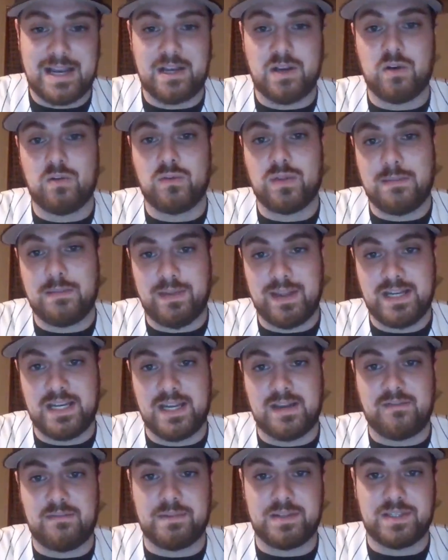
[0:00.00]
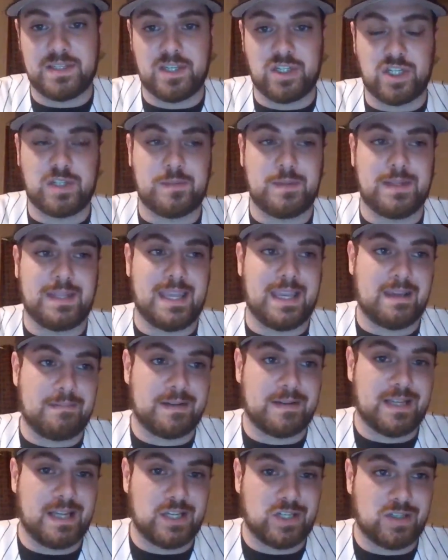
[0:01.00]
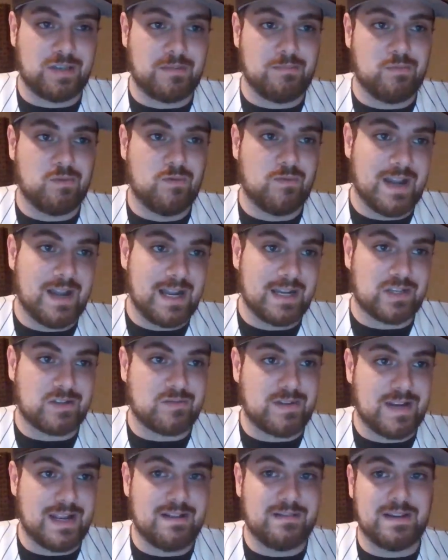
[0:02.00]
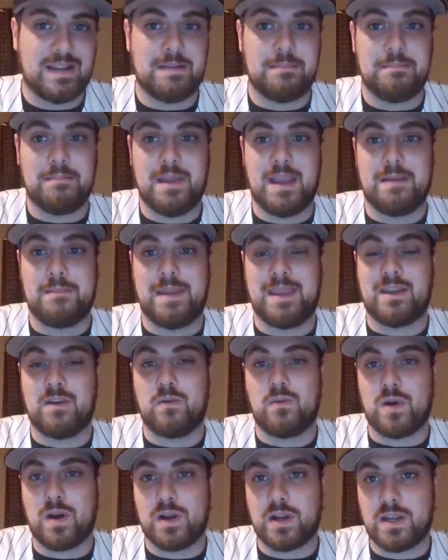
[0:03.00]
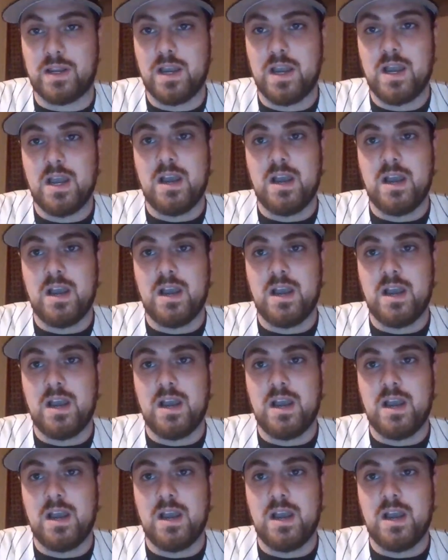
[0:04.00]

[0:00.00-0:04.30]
I know they play different positions, but they could potentially move guys around and make it work.